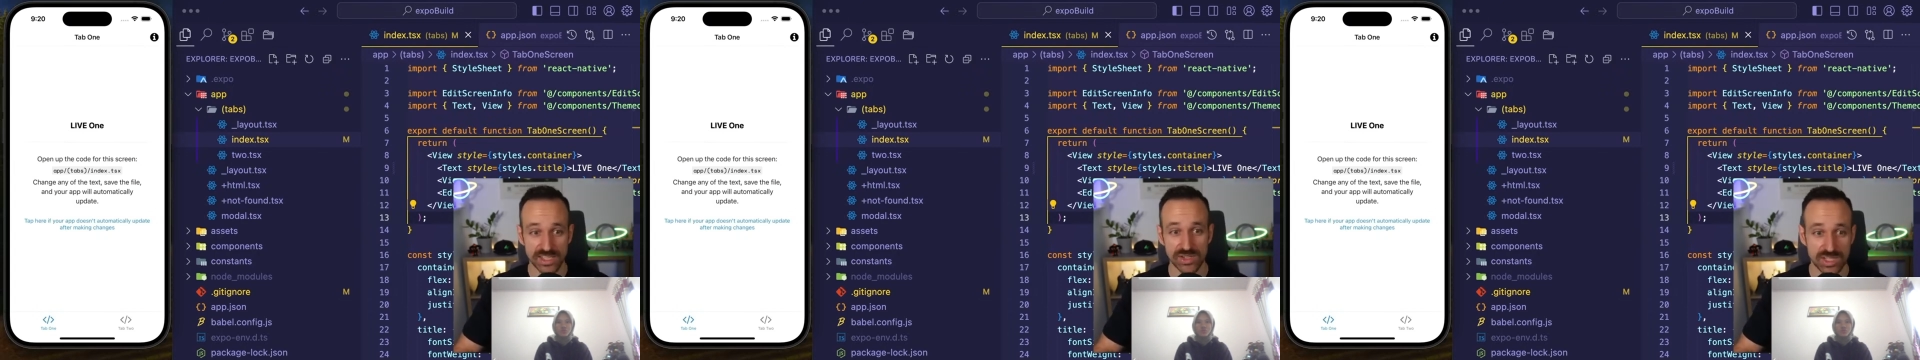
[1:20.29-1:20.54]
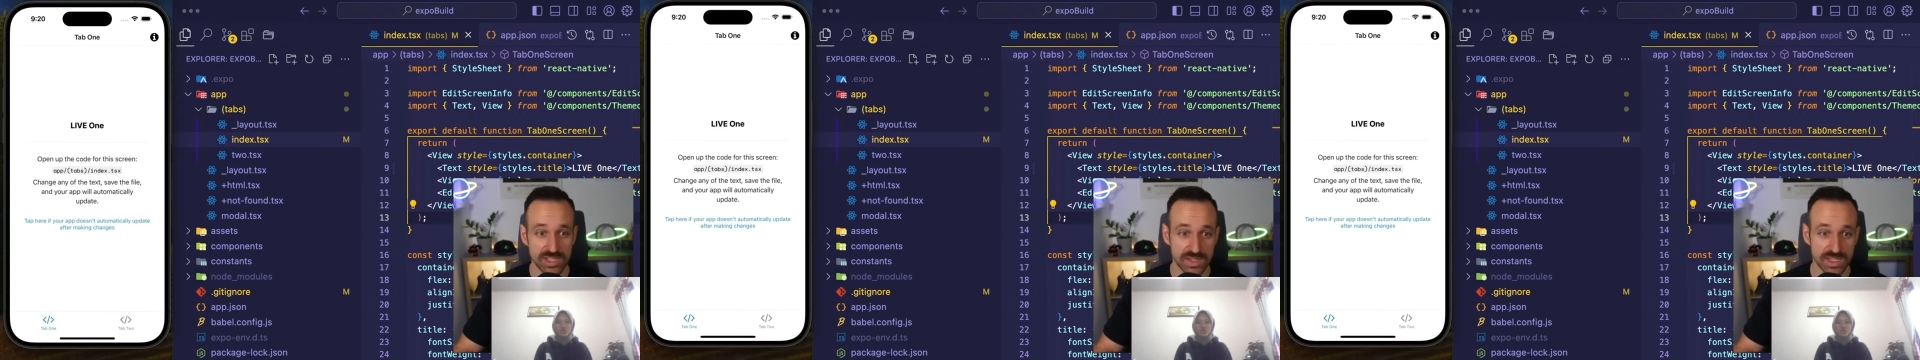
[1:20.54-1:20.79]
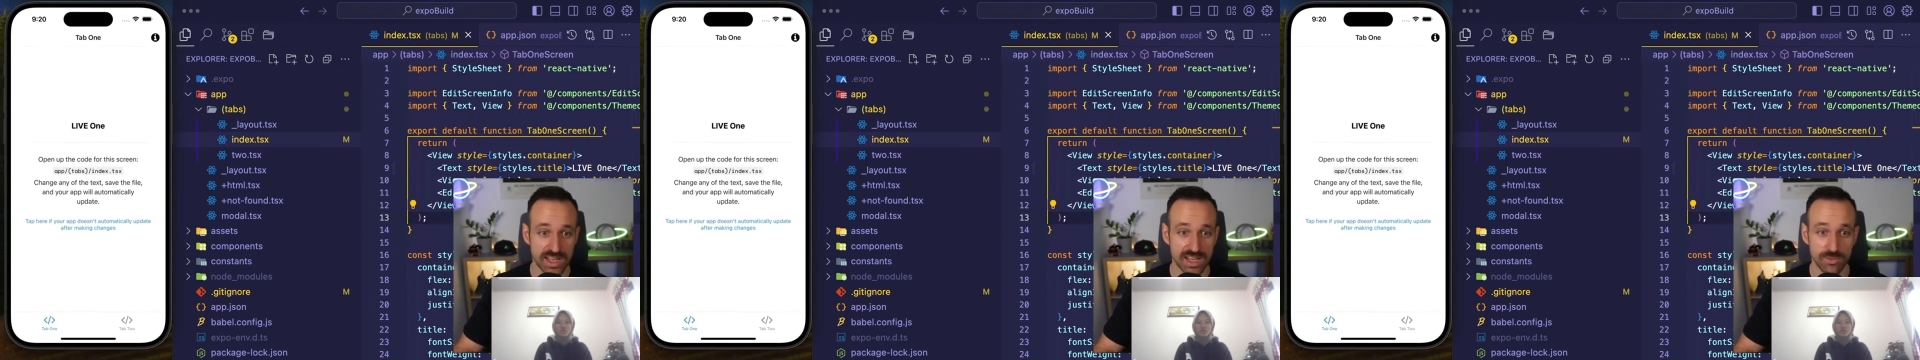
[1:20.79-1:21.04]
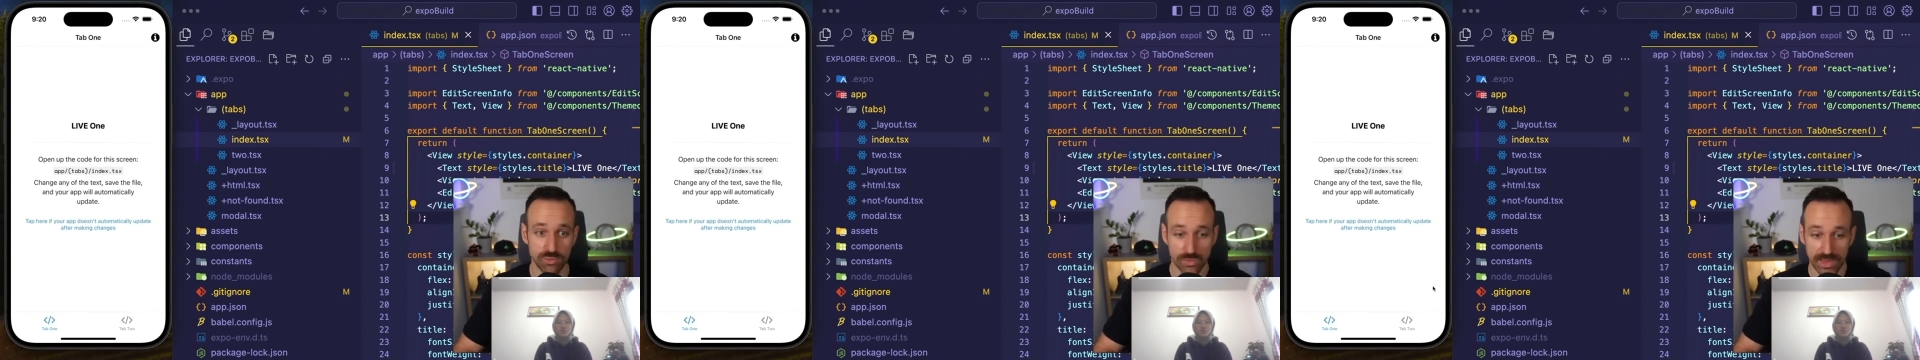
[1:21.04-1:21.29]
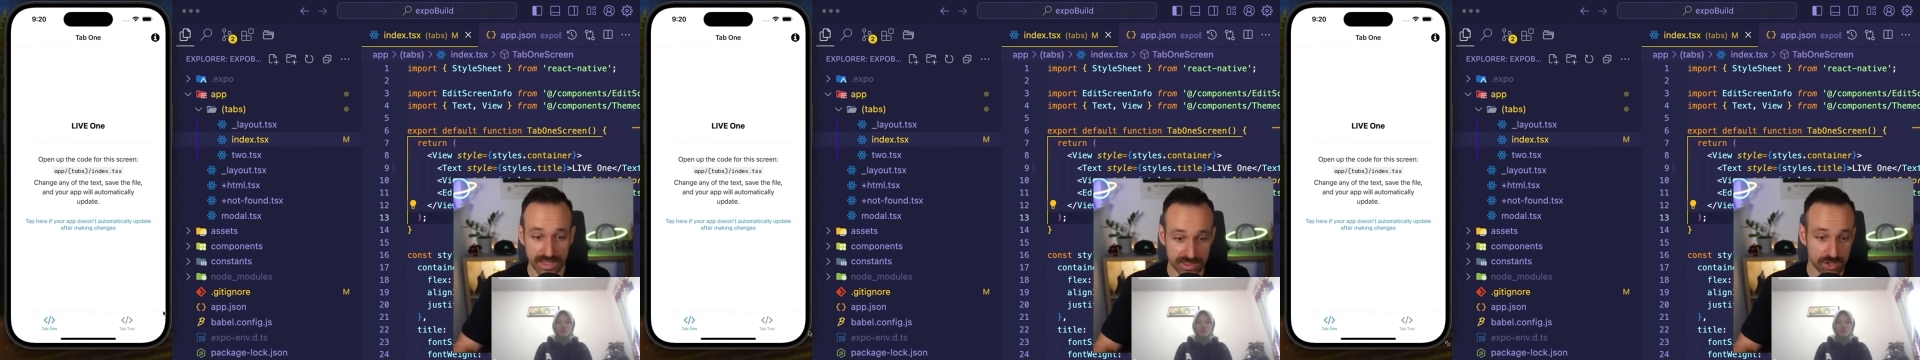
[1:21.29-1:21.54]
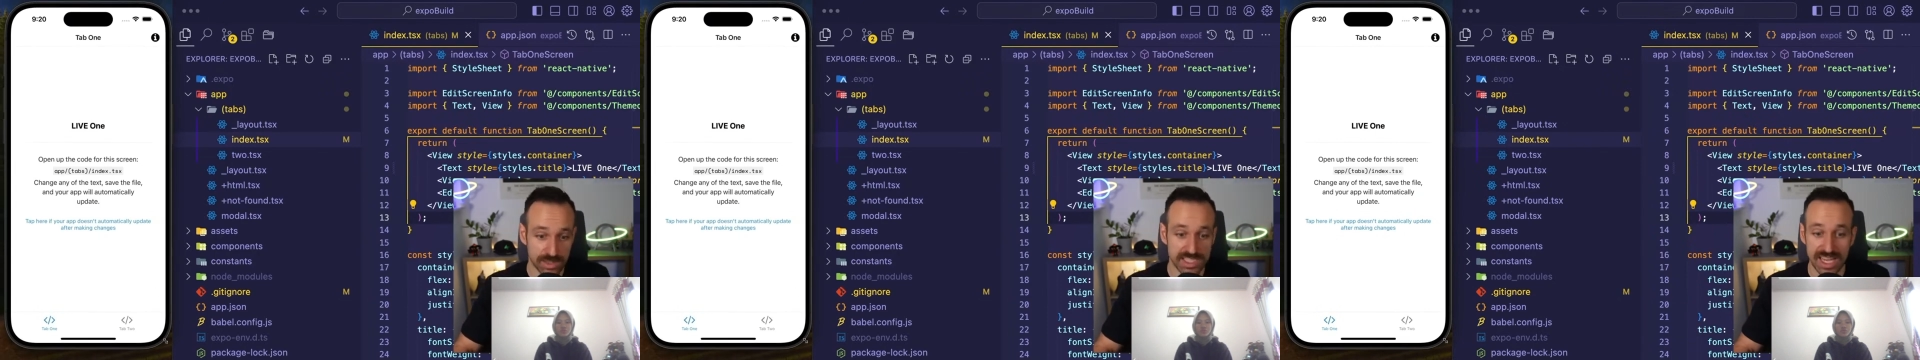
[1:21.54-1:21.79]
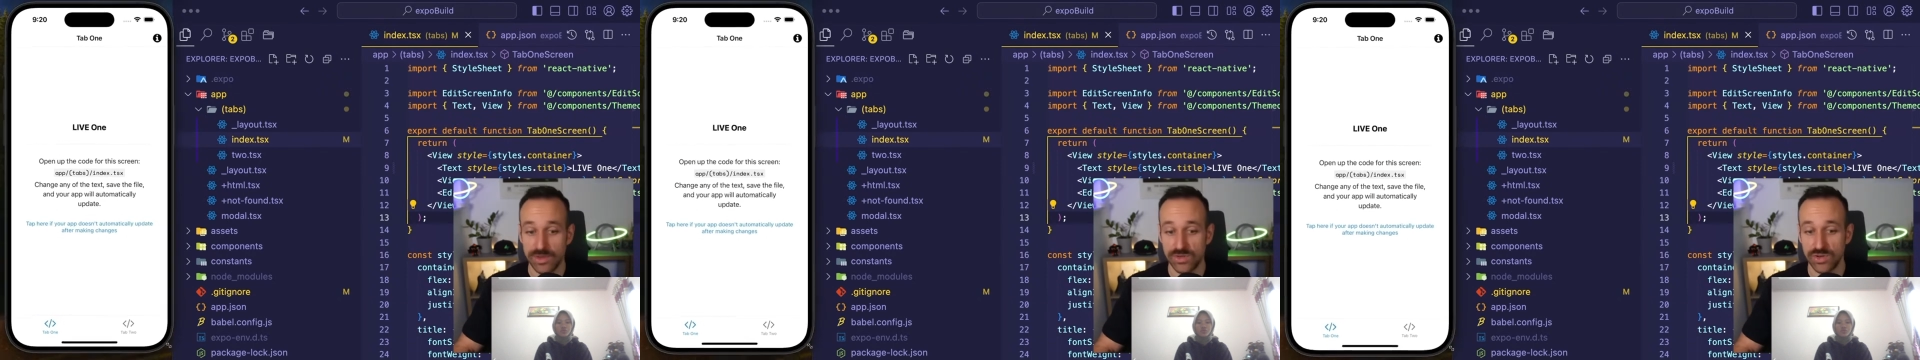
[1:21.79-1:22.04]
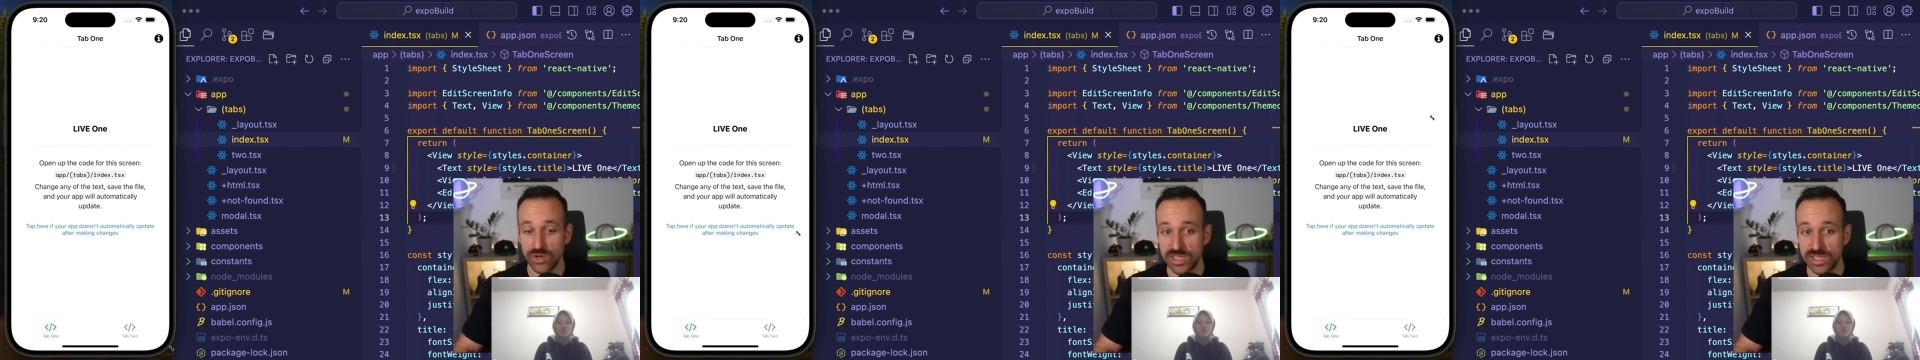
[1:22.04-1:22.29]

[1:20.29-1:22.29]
You can use it like the complete time if you're only